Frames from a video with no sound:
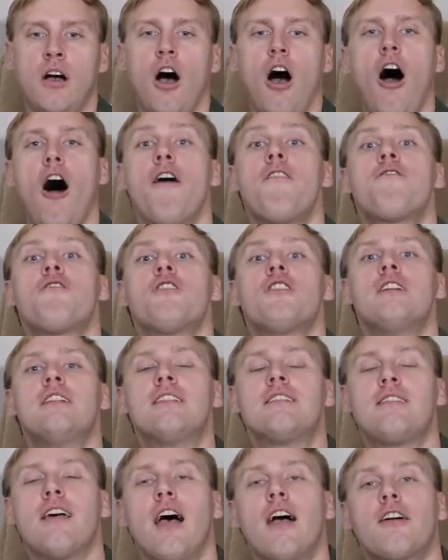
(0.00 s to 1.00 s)
offering
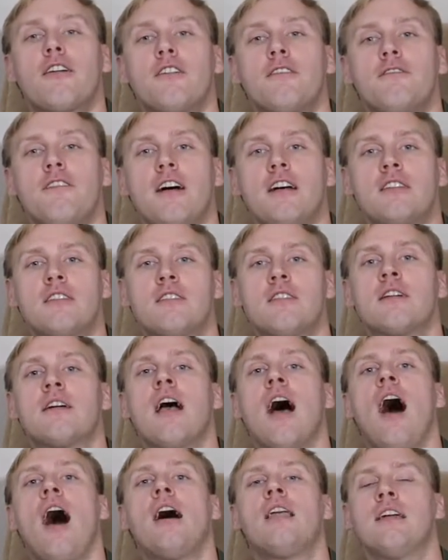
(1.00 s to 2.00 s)
sacrifice to
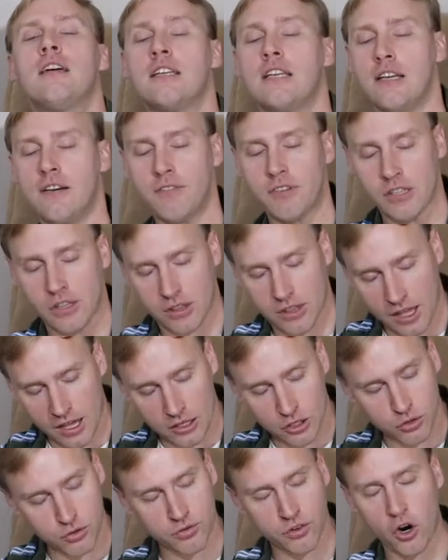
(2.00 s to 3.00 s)
God and giving
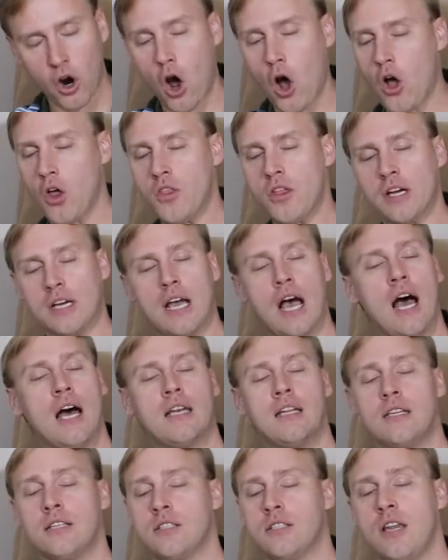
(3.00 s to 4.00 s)
thanks for all that
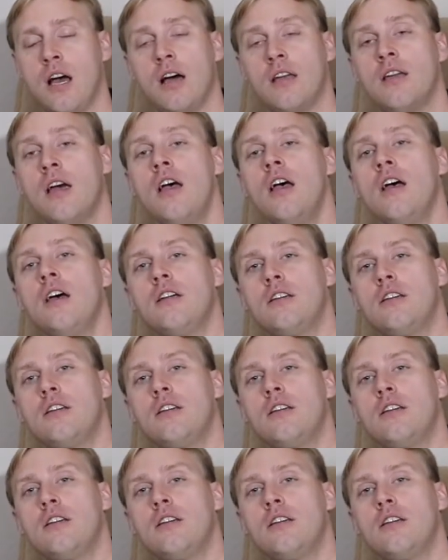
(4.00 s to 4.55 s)
God has done